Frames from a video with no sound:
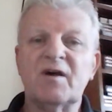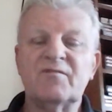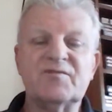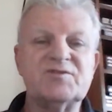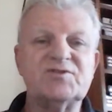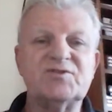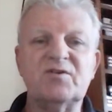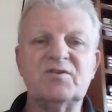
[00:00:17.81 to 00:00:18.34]
for
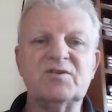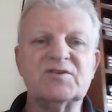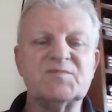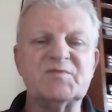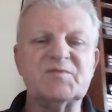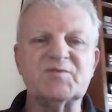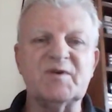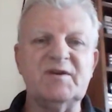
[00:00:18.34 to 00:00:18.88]
students
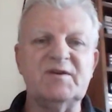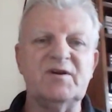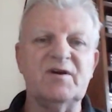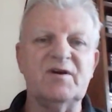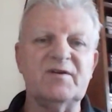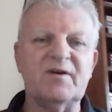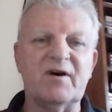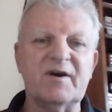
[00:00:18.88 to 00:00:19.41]
between
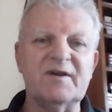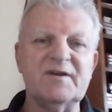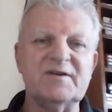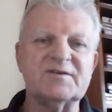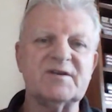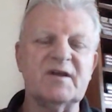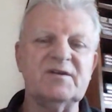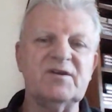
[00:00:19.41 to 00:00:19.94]
year
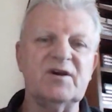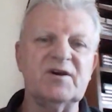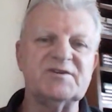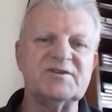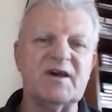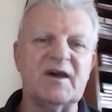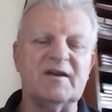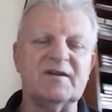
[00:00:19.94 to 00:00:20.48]
9 and year
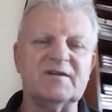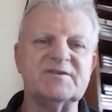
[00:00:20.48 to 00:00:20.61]
10.